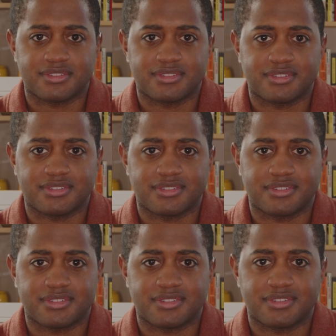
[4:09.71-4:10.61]

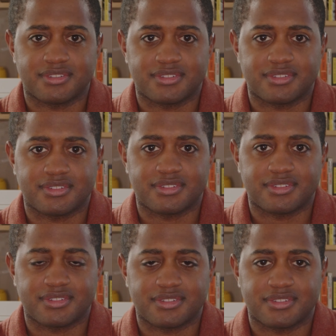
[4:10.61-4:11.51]

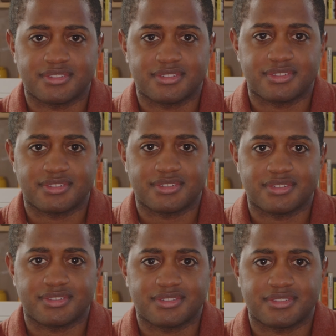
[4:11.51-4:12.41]

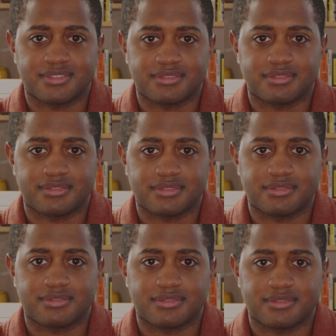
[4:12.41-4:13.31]

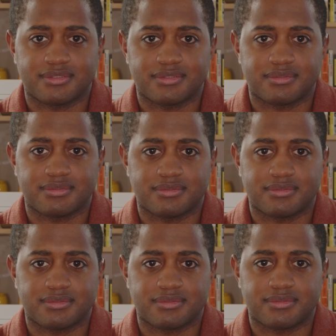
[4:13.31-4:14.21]

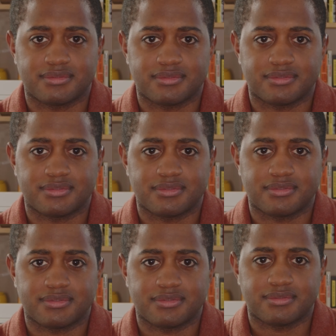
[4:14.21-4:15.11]

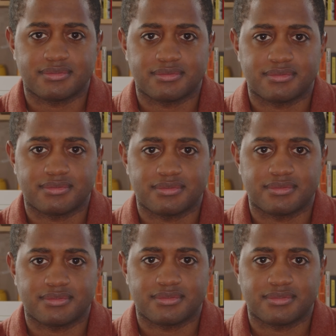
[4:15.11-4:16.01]

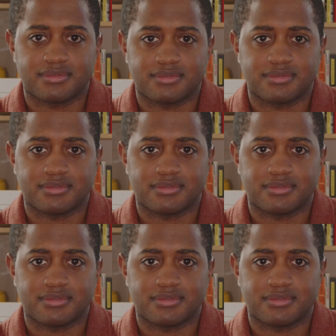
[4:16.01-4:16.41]
This person isn't speaking.